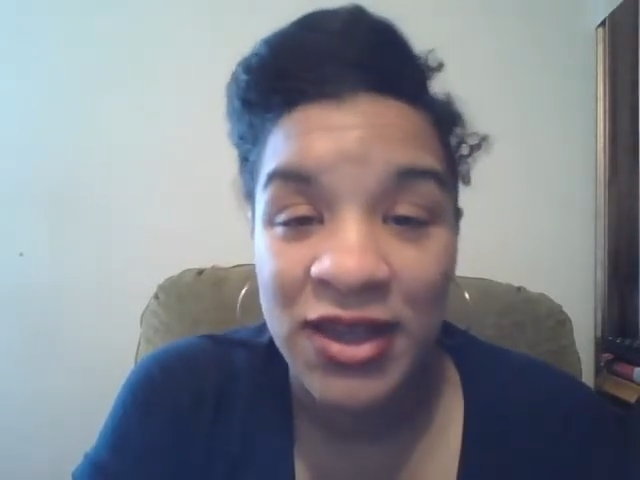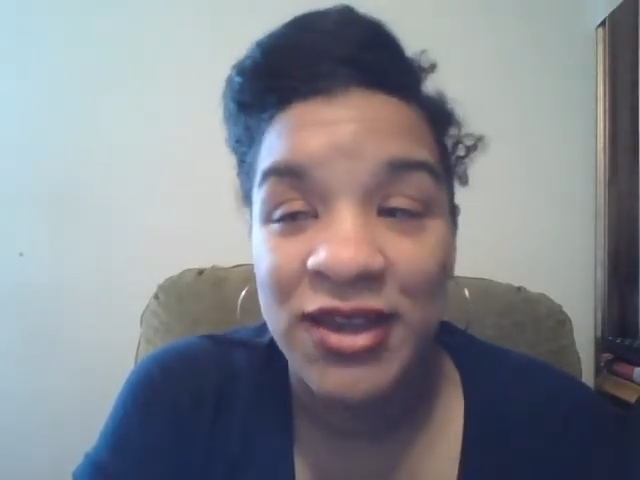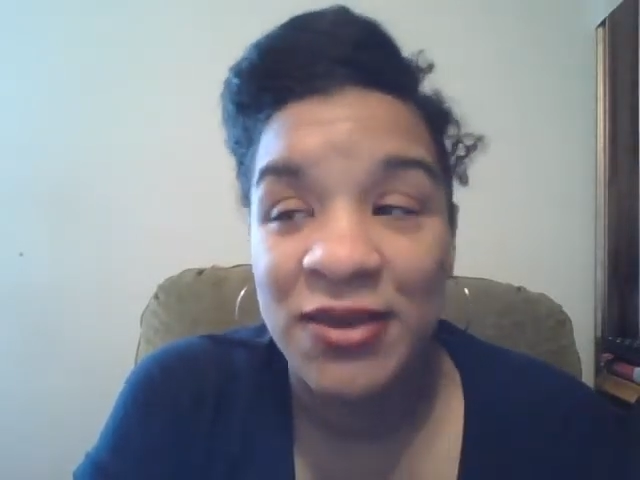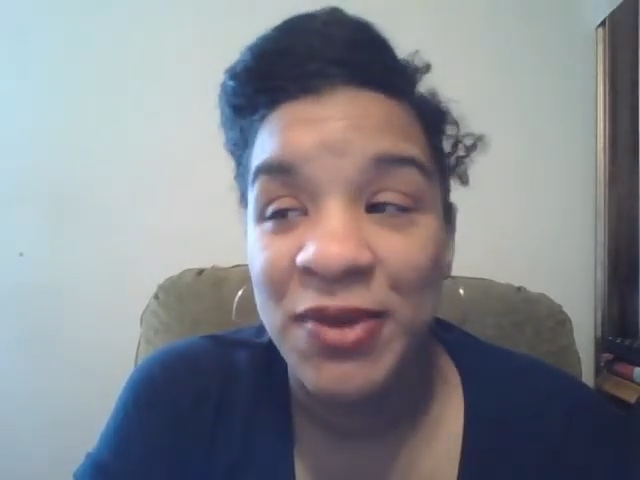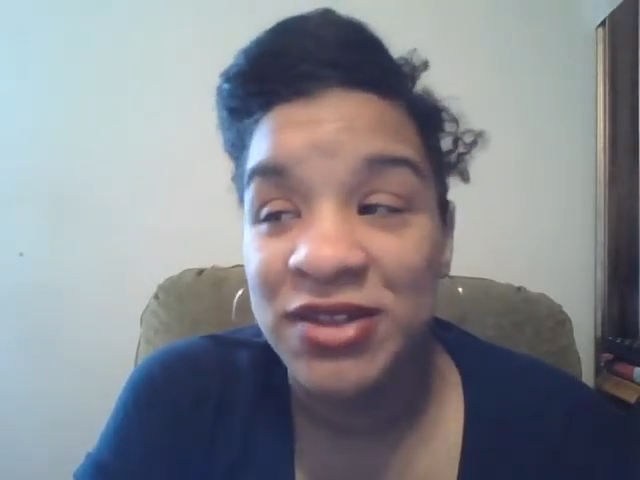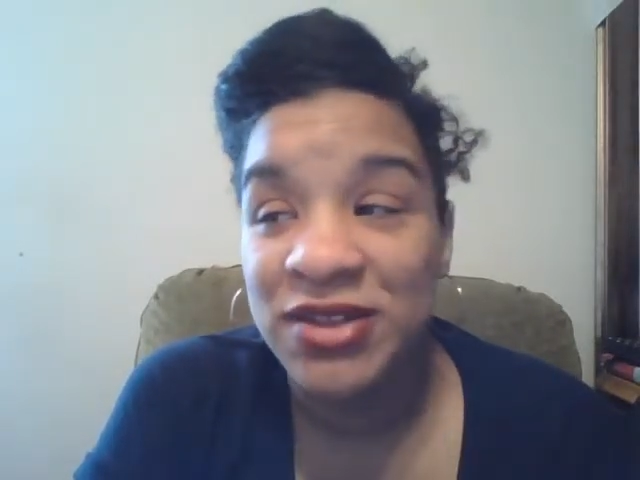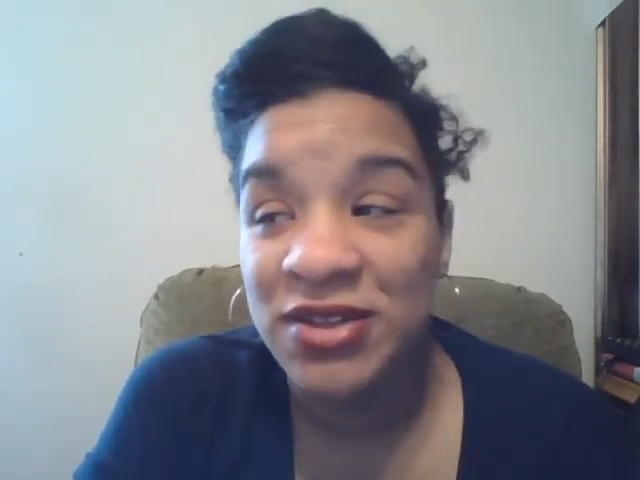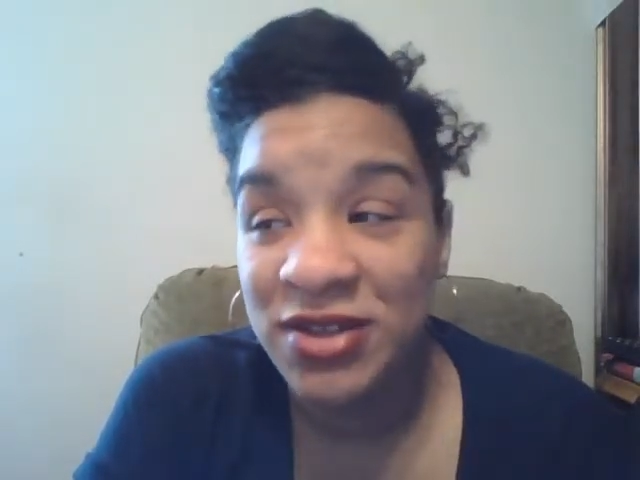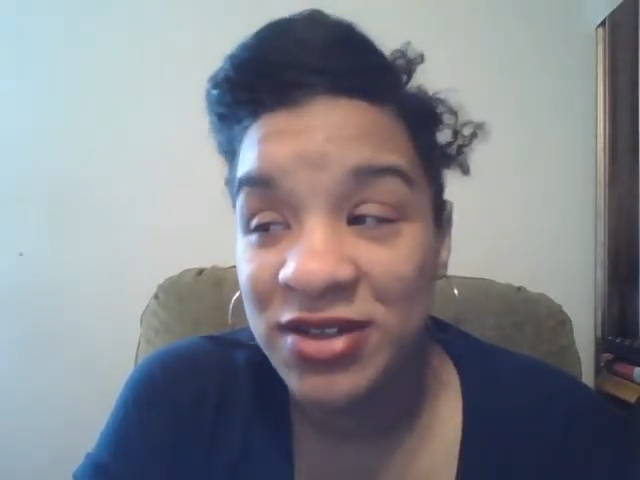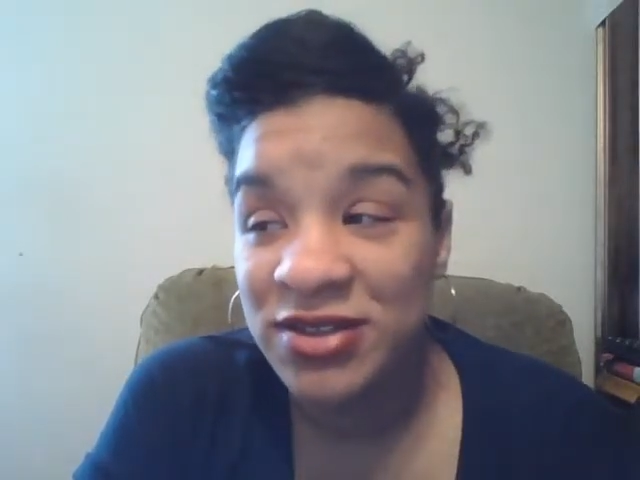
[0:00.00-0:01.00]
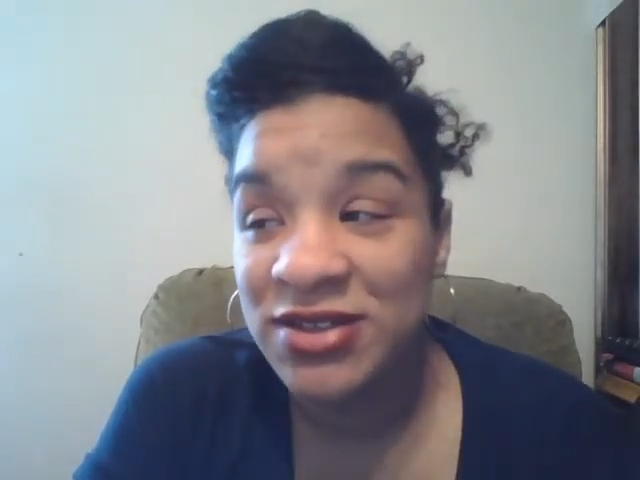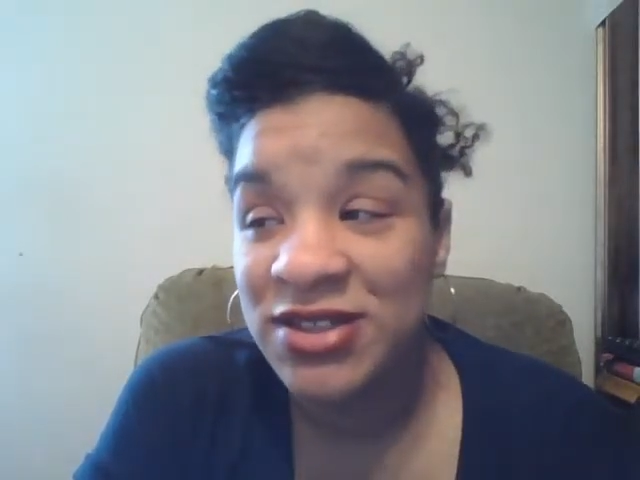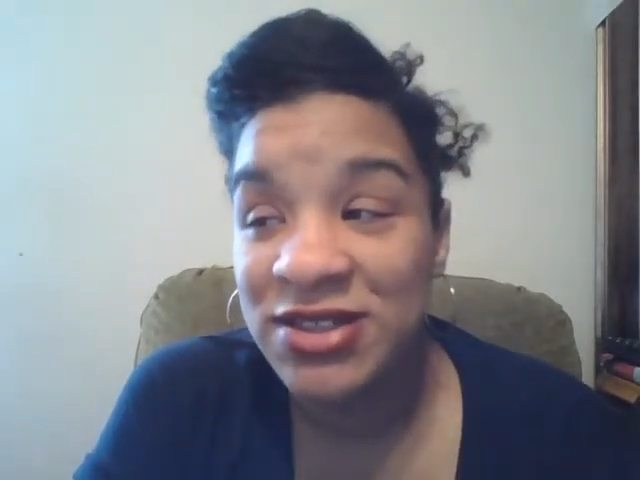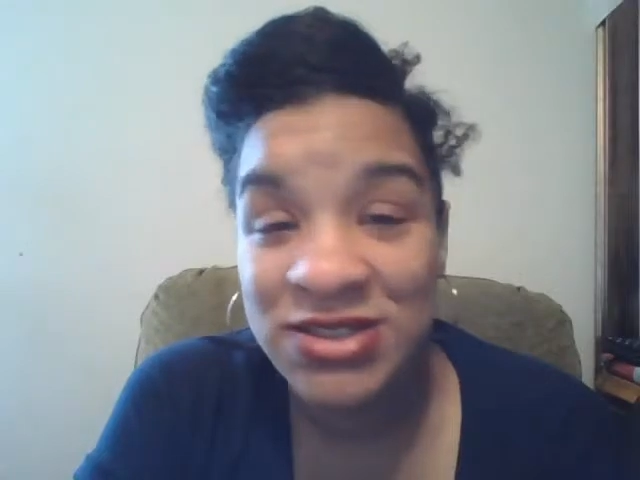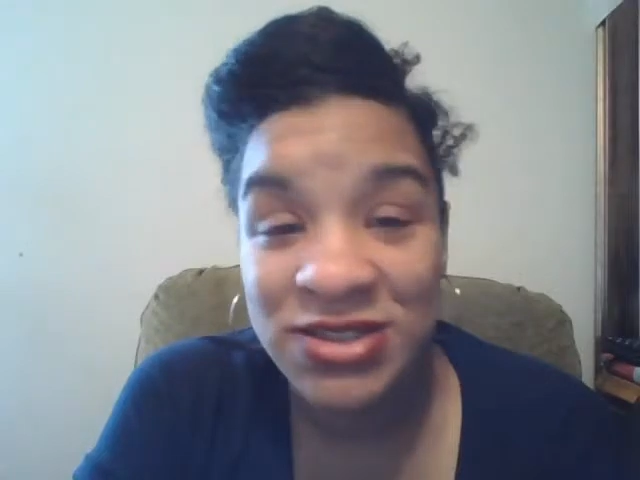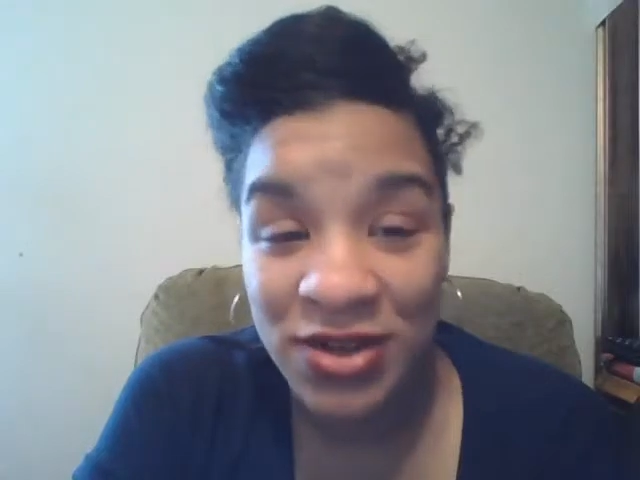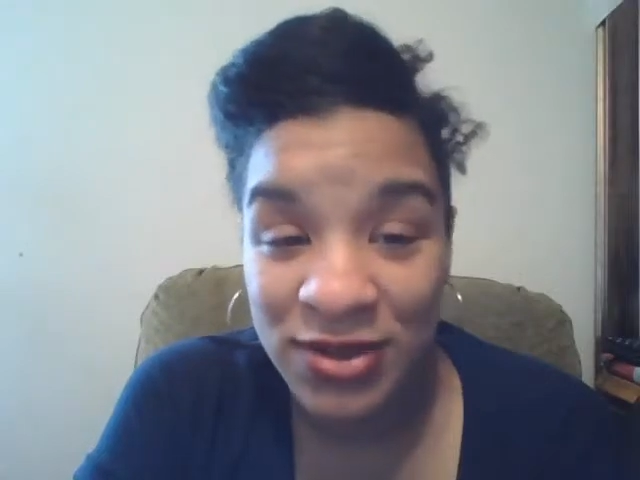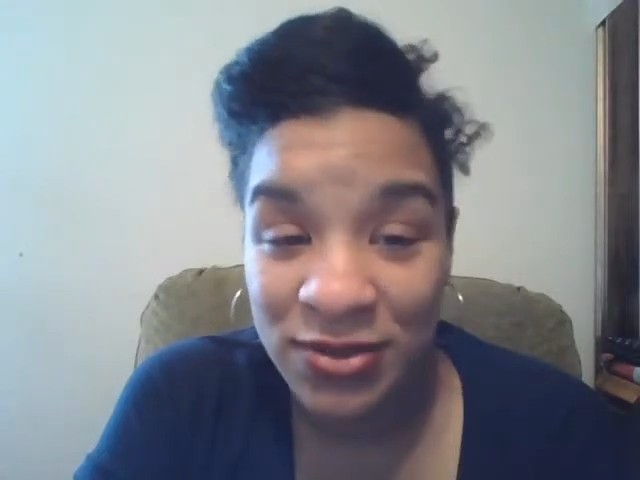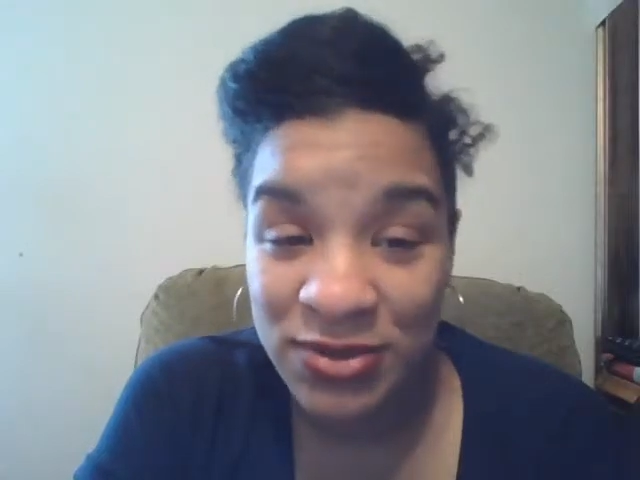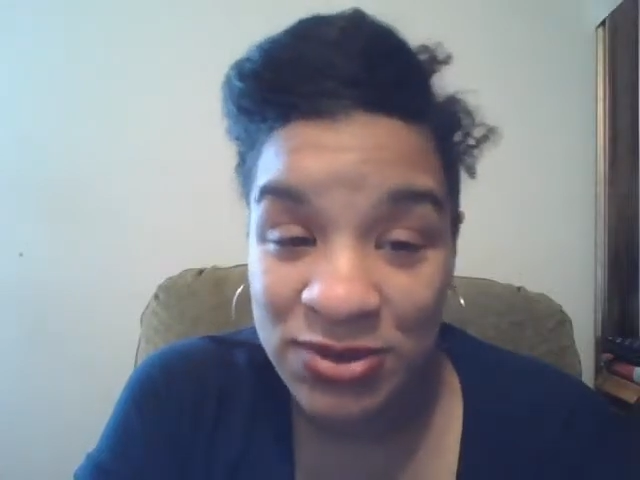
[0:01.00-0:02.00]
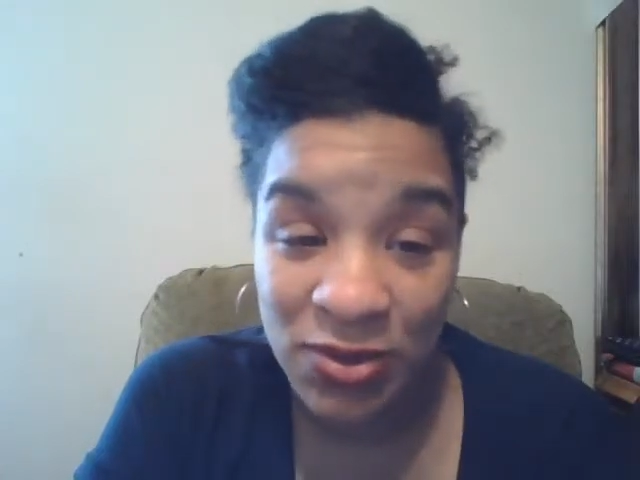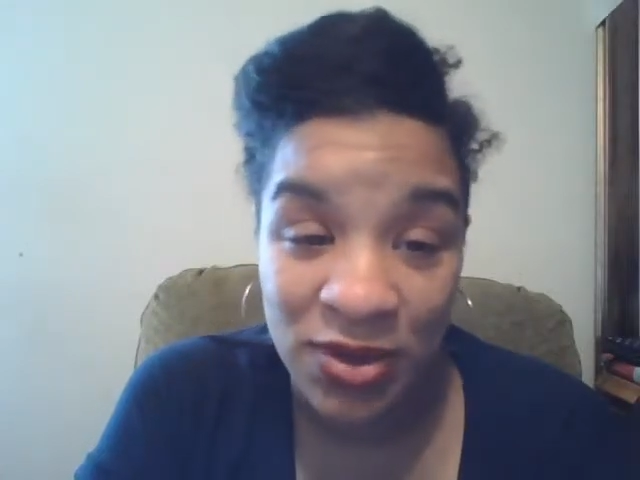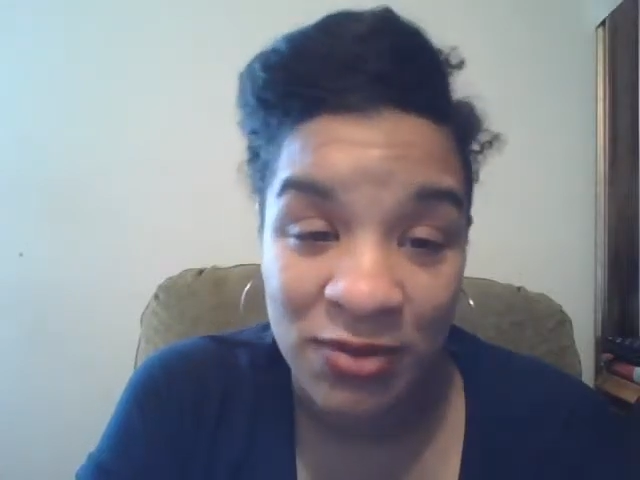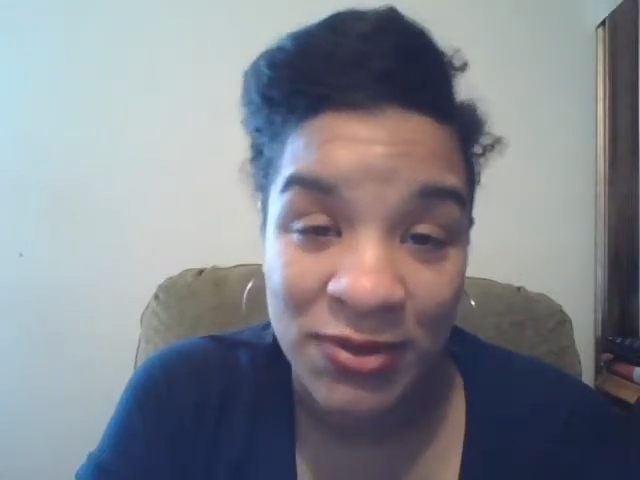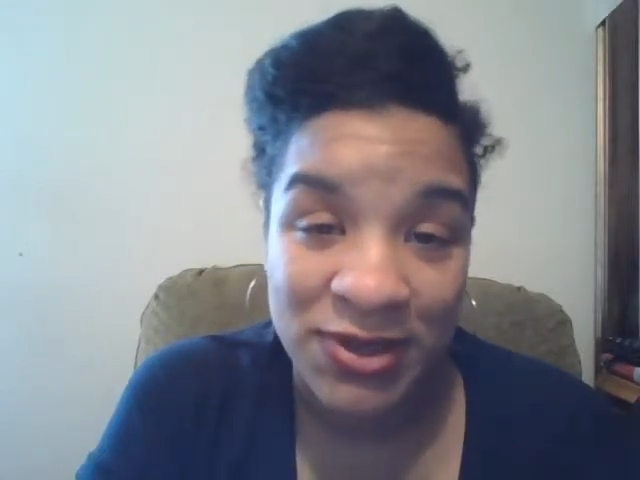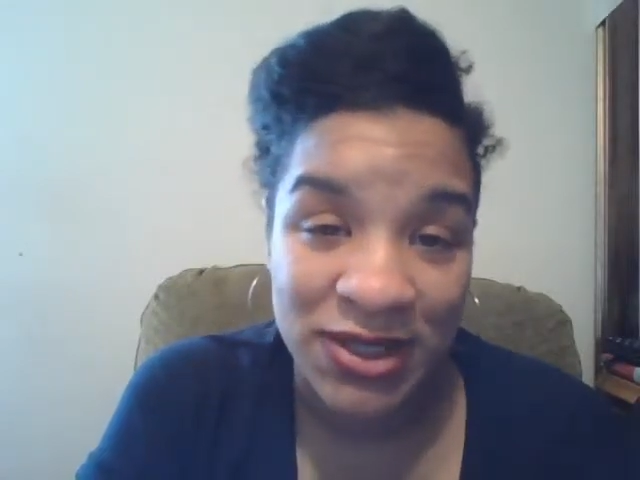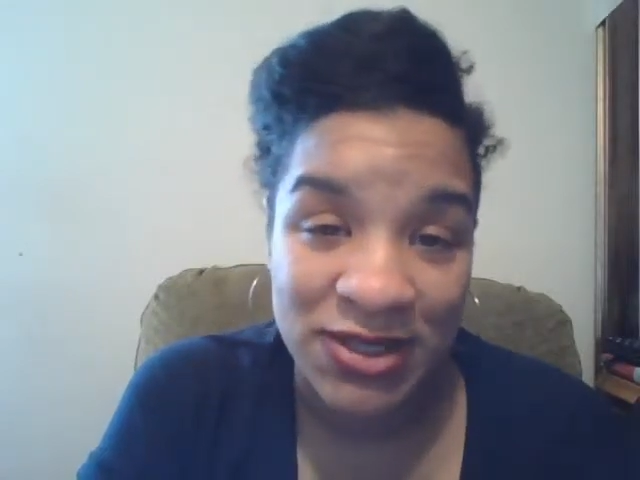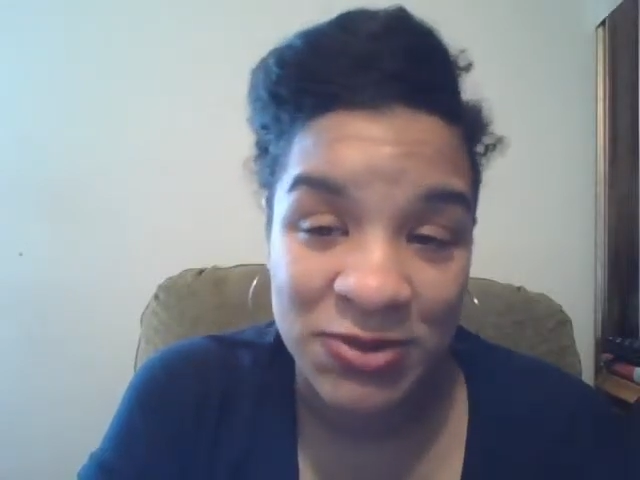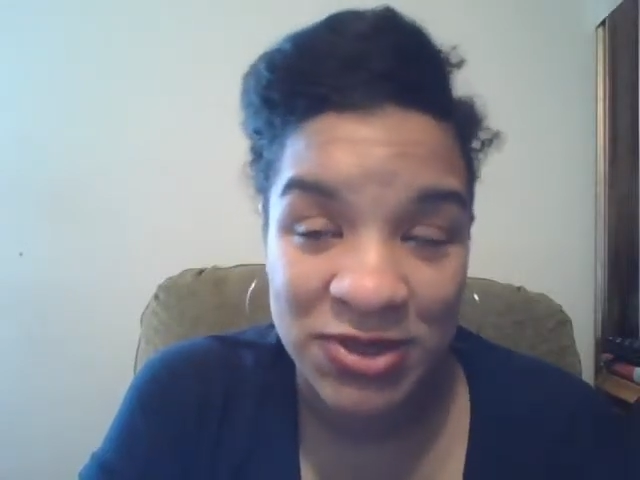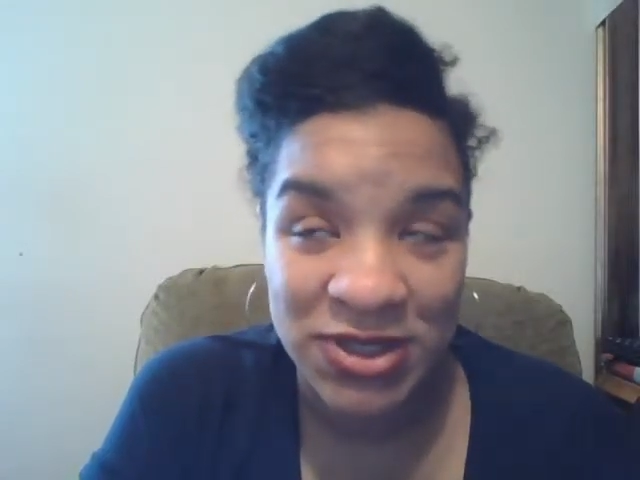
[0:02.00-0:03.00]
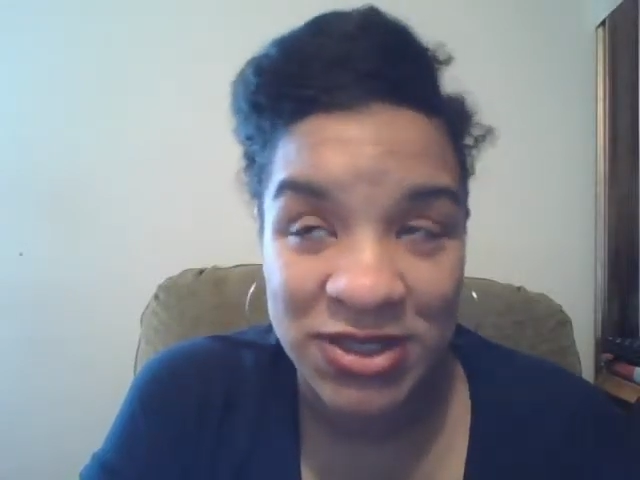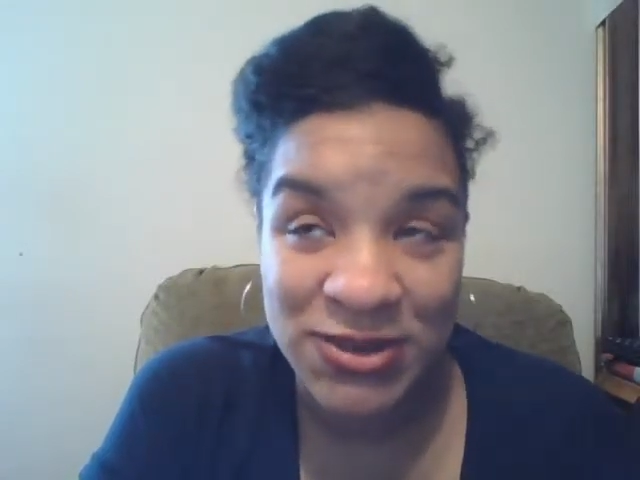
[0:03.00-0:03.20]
And this daughter was born on my dad's birthday.